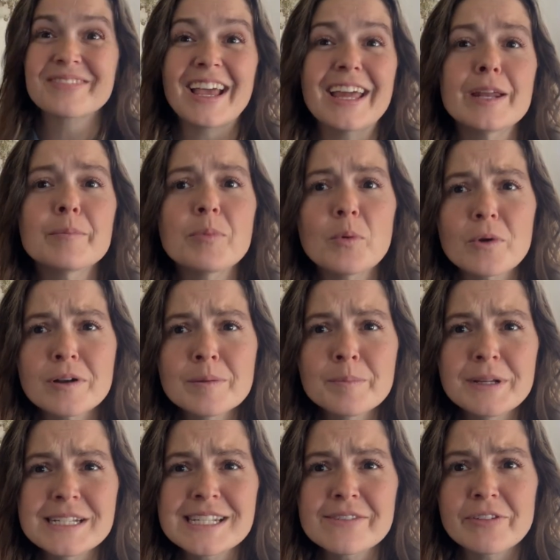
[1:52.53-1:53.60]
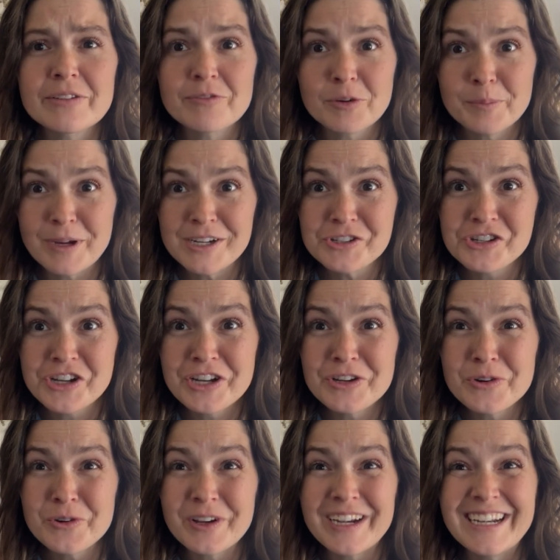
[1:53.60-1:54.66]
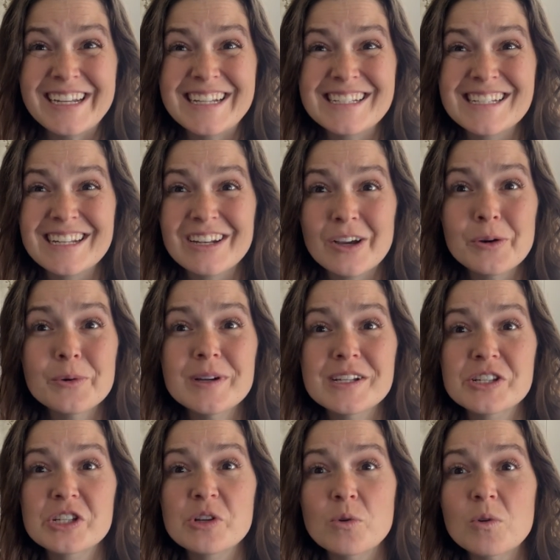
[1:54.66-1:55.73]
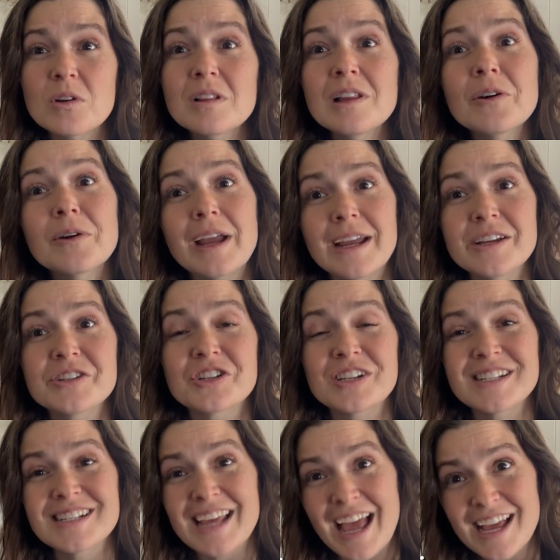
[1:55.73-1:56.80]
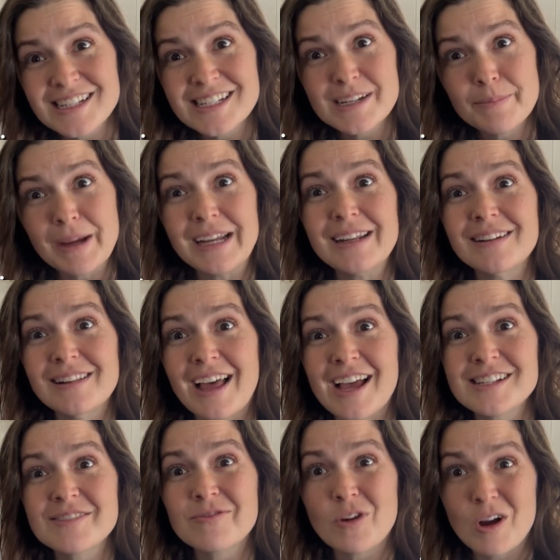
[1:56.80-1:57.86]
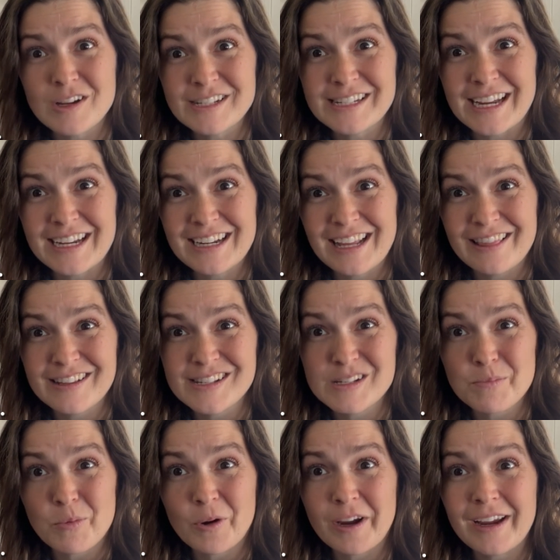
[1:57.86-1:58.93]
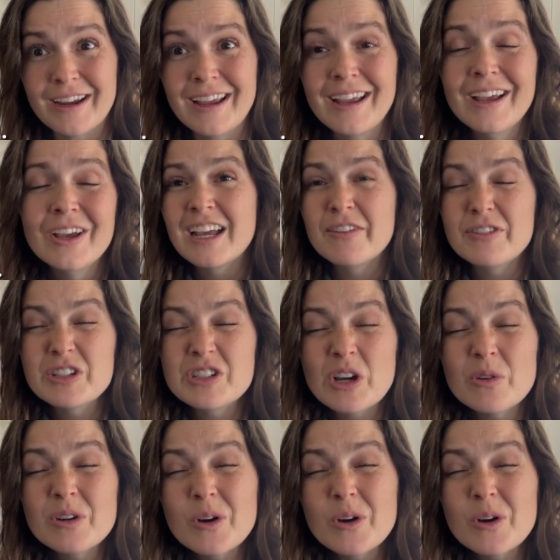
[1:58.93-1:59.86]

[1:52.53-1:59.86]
An important piece of information you're going to need to know is your location's estimated last frost date in the spring. If you don't